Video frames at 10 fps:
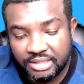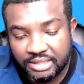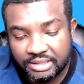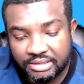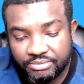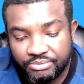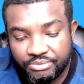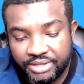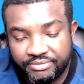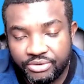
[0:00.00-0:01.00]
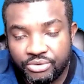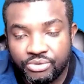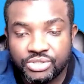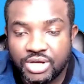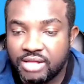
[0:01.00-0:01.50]
we've
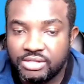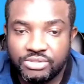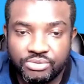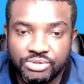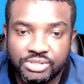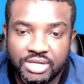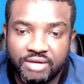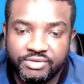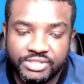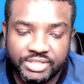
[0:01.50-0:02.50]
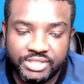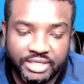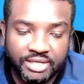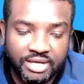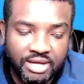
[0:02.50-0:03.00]
used other tools. Obviously,
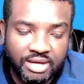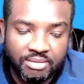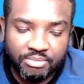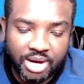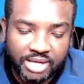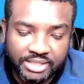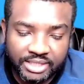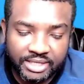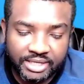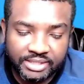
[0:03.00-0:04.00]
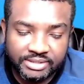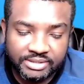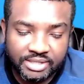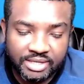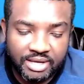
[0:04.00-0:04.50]
Mautic is
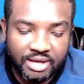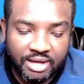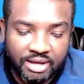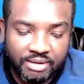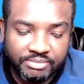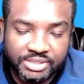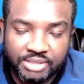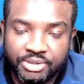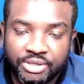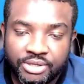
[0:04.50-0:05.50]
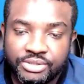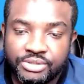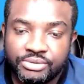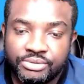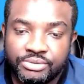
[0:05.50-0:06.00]
similar
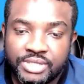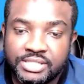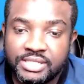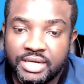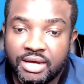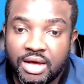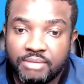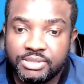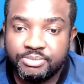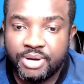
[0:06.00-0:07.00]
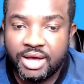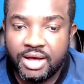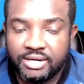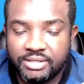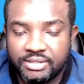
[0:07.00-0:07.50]
to, let's say, a
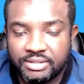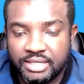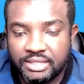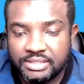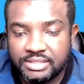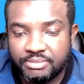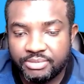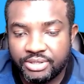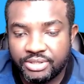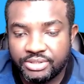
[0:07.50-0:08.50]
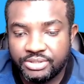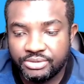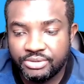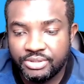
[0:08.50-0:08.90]
HubSpot. And it's similar to